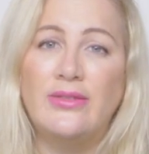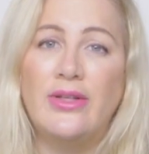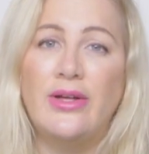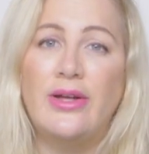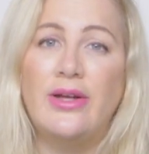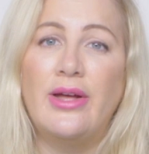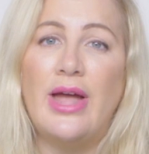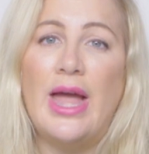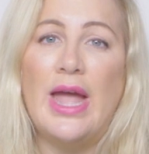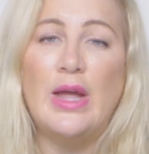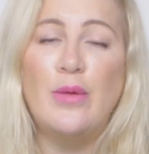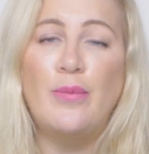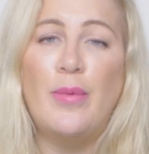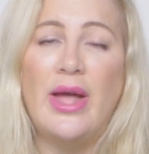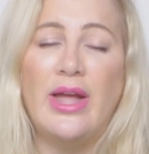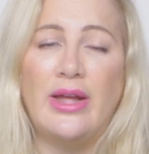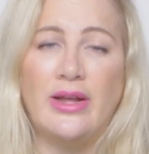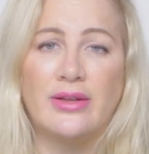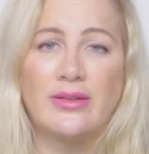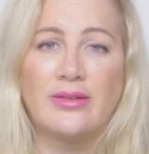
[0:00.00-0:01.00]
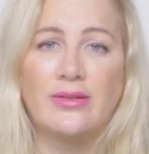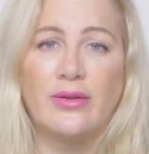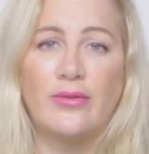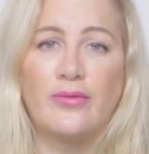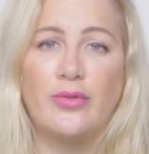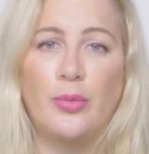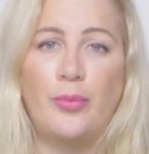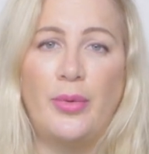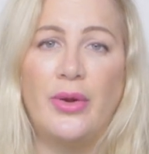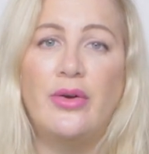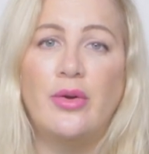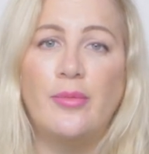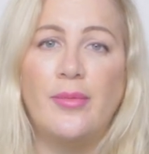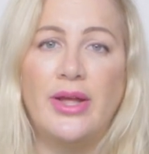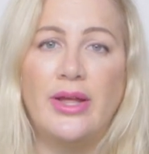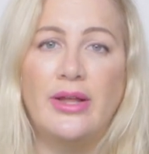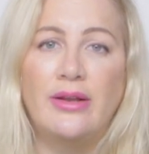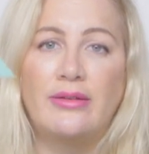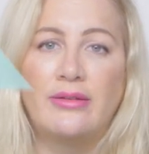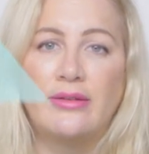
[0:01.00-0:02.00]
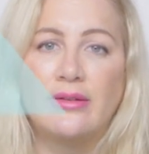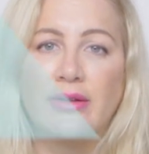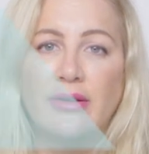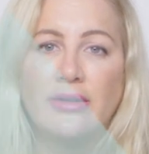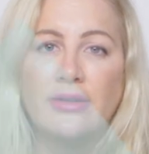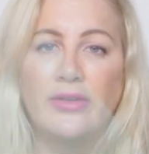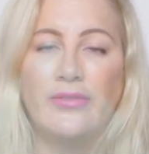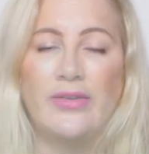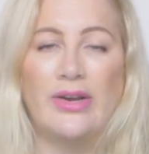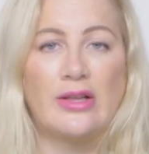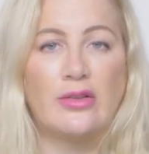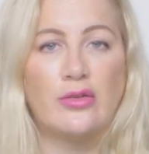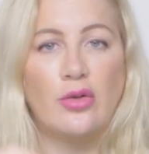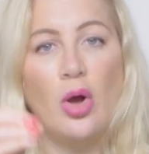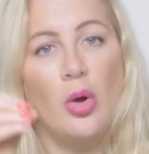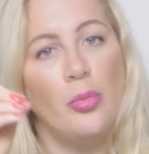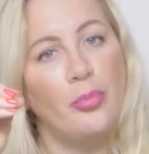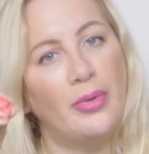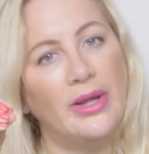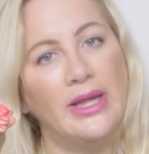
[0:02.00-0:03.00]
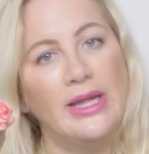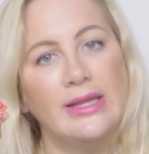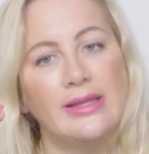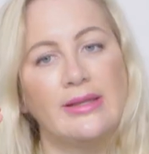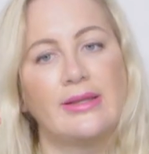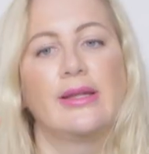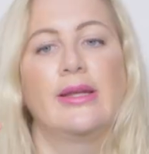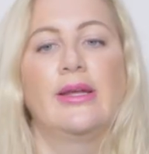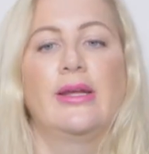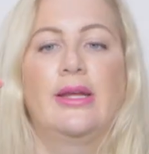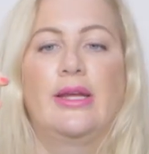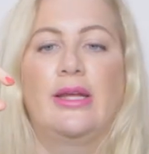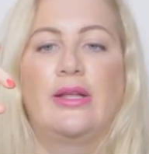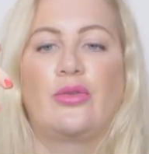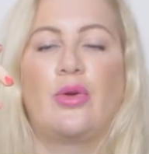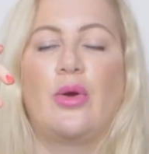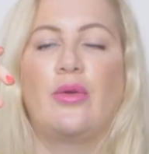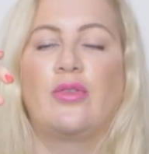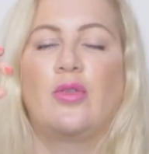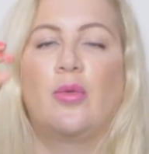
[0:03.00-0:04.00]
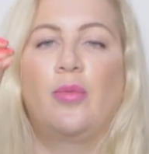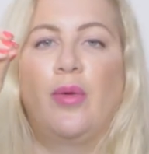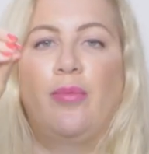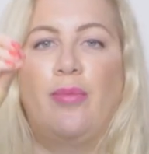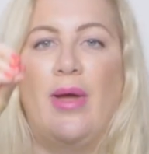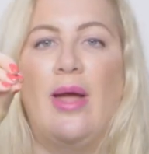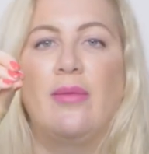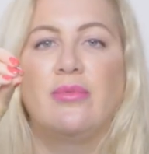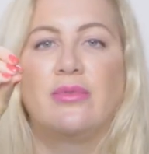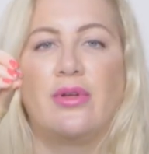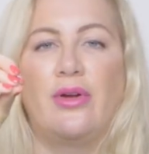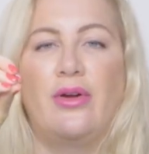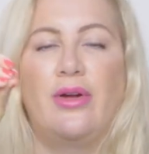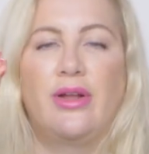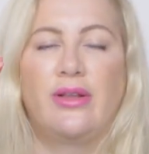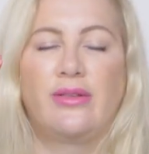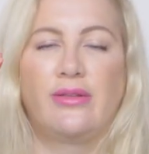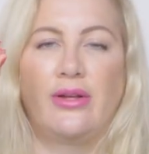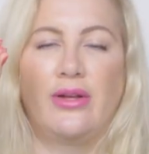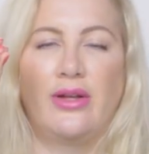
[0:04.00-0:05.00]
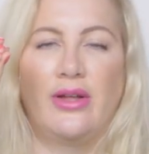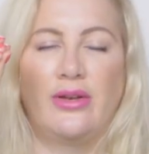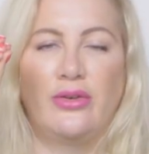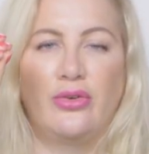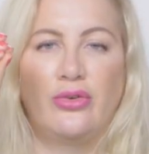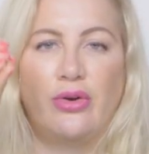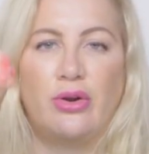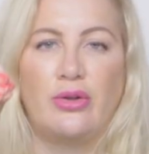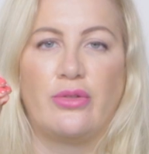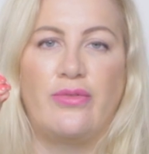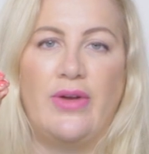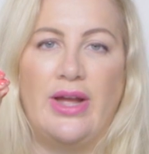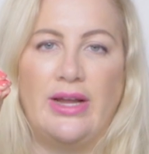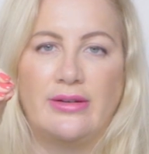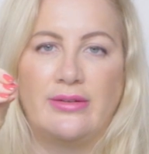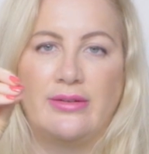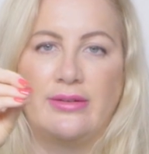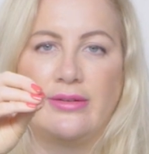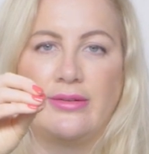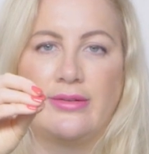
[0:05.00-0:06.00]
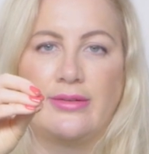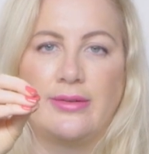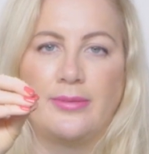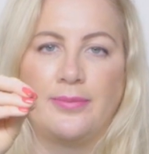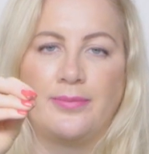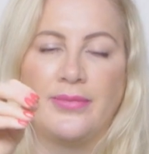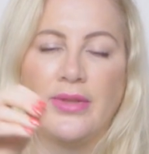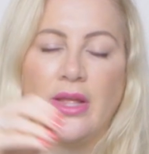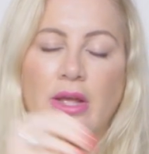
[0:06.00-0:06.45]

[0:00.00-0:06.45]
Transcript: the apex of the pyramid, the very top bit, is going to be peptides and growth factors.